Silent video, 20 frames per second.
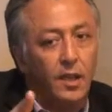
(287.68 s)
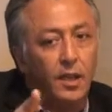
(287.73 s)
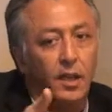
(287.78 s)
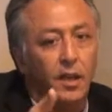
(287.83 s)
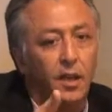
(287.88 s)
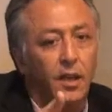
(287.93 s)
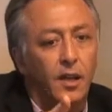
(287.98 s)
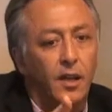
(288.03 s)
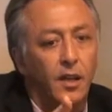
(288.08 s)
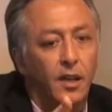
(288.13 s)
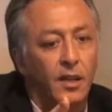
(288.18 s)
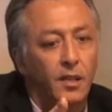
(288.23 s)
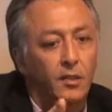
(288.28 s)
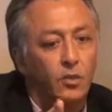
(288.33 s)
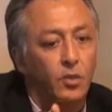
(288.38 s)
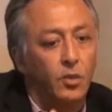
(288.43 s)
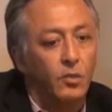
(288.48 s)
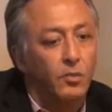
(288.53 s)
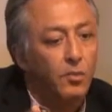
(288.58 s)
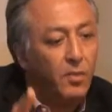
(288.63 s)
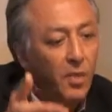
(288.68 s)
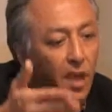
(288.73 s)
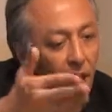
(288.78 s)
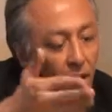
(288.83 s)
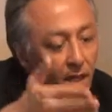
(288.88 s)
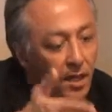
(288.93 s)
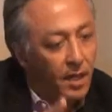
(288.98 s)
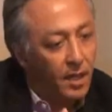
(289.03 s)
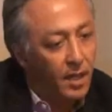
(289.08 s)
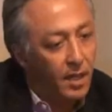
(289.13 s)
to
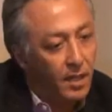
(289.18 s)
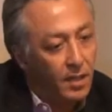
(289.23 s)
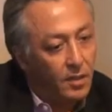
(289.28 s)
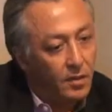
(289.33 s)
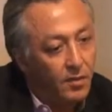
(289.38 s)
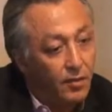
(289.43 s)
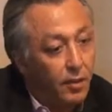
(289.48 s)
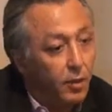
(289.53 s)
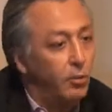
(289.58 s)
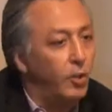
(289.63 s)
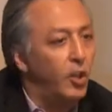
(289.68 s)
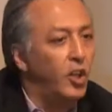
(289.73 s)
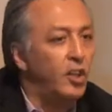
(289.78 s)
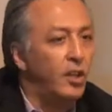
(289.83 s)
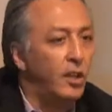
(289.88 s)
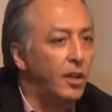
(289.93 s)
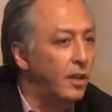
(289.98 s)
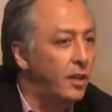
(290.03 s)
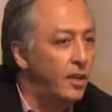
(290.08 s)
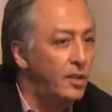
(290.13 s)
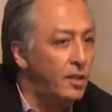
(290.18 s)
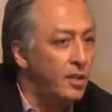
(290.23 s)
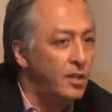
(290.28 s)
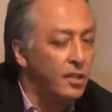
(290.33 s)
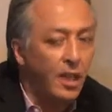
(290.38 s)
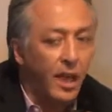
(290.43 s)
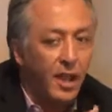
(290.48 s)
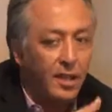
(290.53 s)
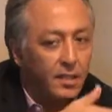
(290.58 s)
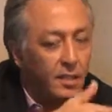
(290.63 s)
make, for political
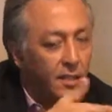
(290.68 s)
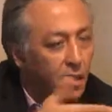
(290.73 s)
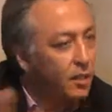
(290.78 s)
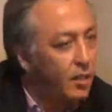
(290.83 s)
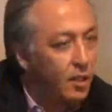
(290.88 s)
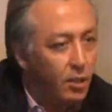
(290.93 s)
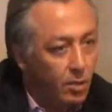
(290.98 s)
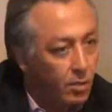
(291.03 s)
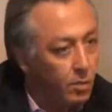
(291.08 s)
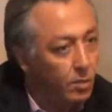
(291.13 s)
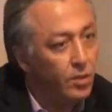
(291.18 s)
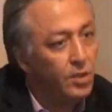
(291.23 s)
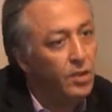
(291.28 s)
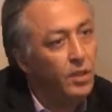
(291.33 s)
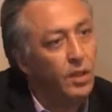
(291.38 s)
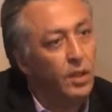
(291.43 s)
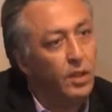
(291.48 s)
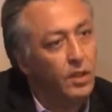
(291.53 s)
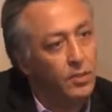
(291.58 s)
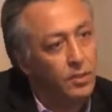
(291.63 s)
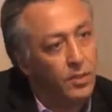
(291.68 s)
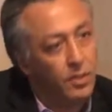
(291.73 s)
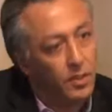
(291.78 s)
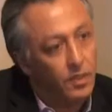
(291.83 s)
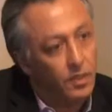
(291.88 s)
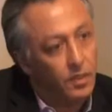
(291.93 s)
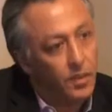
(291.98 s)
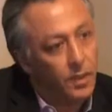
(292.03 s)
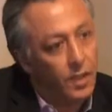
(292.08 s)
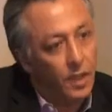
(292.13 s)
reasons, has nothing to do with the religion.
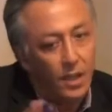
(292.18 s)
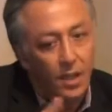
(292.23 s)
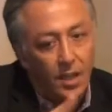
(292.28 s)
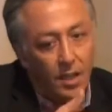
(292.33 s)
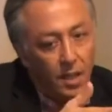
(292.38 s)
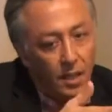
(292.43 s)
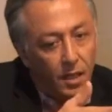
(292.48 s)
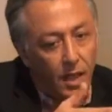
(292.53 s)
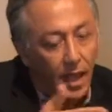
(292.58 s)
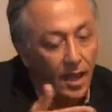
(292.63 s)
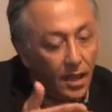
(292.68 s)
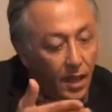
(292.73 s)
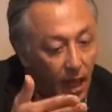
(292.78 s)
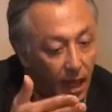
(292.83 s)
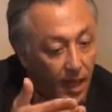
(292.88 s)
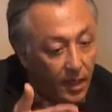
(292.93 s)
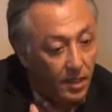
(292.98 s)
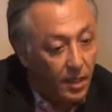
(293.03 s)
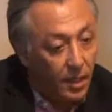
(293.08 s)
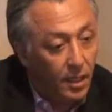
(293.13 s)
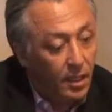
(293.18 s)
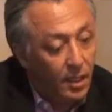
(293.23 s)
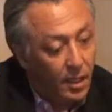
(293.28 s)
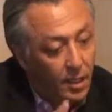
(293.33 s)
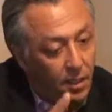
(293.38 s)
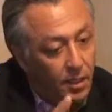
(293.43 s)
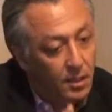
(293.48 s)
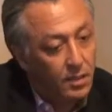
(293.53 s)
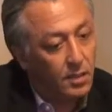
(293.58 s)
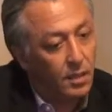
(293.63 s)
And I think
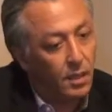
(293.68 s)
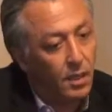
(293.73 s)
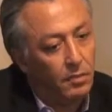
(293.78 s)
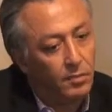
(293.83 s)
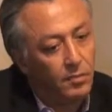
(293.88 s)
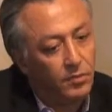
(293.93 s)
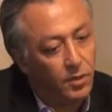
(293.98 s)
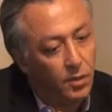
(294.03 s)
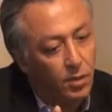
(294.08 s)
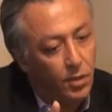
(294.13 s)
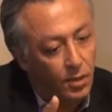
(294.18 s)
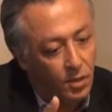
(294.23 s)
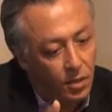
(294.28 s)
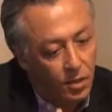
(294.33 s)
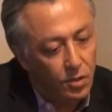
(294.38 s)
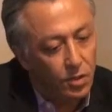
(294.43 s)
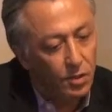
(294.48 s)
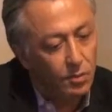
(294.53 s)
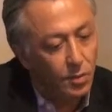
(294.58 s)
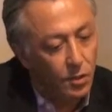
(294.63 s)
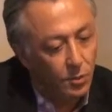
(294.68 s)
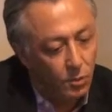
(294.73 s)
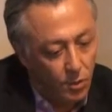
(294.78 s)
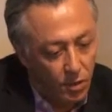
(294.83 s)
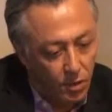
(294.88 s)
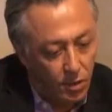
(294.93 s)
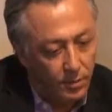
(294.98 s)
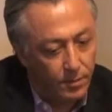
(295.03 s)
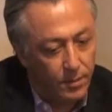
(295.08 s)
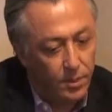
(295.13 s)
it is time for reasonable
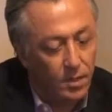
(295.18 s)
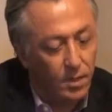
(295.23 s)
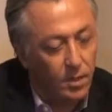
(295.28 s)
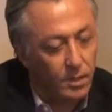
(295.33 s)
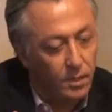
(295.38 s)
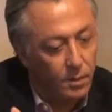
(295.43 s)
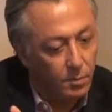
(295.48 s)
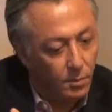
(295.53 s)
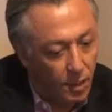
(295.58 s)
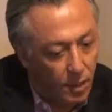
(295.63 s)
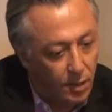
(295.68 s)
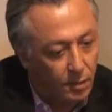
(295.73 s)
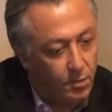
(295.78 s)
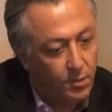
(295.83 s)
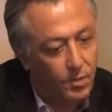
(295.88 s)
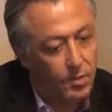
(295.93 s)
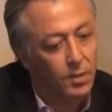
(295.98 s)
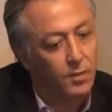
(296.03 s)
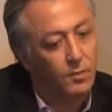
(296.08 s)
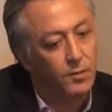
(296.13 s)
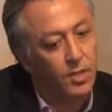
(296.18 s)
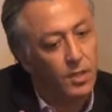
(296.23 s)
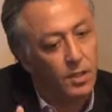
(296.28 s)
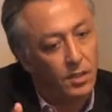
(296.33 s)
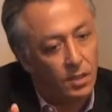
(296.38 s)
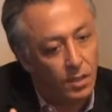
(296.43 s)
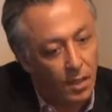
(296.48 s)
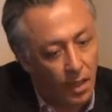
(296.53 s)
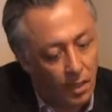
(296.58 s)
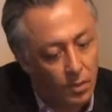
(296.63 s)
Muslims and smart Muslims and
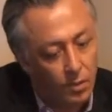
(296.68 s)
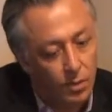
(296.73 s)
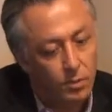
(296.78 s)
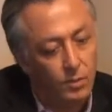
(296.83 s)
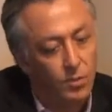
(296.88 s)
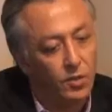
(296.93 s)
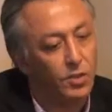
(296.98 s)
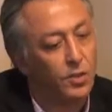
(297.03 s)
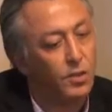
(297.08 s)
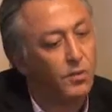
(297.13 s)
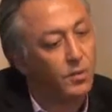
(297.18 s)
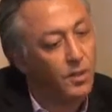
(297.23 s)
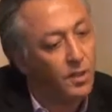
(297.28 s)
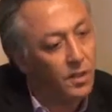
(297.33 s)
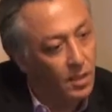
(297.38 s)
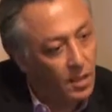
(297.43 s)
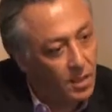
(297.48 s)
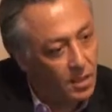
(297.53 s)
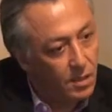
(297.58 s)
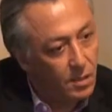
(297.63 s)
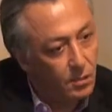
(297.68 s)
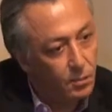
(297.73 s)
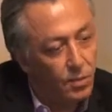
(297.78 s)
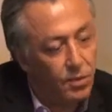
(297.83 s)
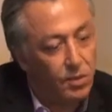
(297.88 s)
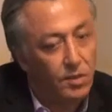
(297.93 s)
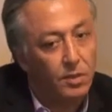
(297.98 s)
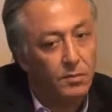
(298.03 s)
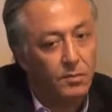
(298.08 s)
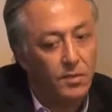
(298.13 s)
intelligent Muslims and decent
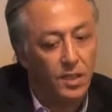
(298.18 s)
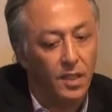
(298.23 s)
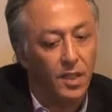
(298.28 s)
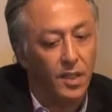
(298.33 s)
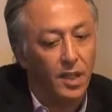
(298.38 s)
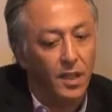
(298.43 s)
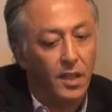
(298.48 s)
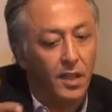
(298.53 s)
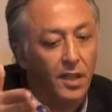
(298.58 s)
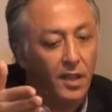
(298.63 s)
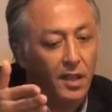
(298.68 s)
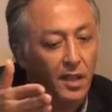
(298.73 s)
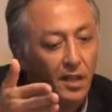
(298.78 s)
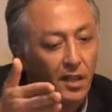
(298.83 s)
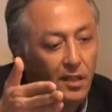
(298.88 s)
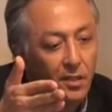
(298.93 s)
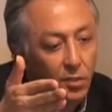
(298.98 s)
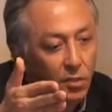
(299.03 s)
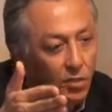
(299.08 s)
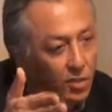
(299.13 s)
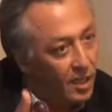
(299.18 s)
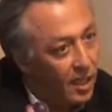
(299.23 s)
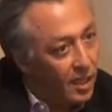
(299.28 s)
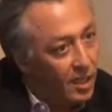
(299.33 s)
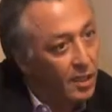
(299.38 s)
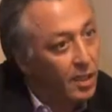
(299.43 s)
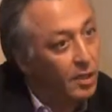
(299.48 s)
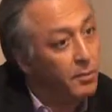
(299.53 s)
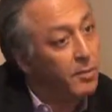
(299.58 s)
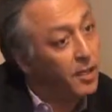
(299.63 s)
Muslims to
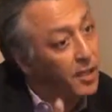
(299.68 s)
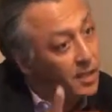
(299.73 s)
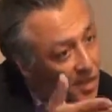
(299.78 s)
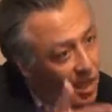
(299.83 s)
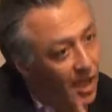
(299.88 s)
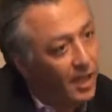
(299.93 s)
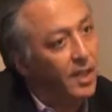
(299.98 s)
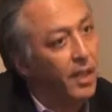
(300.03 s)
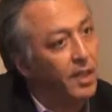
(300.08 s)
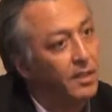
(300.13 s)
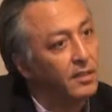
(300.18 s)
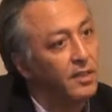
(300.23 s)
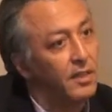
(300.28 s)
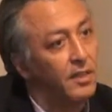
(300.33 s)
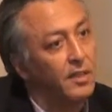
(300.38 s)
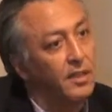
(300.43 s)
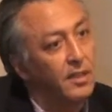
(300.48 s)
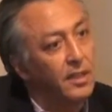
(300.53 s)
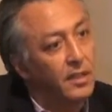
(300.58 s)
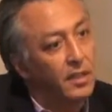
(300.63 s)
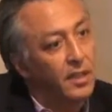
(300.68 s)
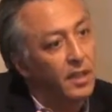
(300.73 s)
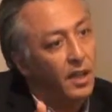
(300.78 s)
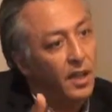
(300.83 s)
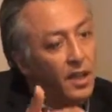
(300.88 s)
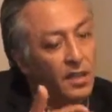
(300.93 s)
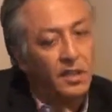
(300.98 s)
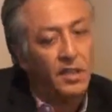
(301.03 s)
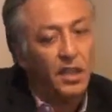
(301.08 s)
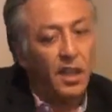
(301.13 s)
stand up and say that,
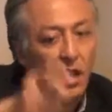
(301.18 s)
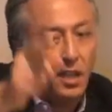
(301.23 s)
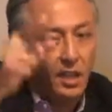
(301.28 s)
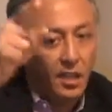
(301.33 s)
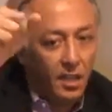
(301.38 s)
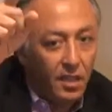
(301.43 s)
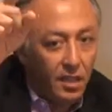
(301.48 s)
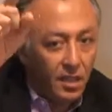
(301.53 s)
and say,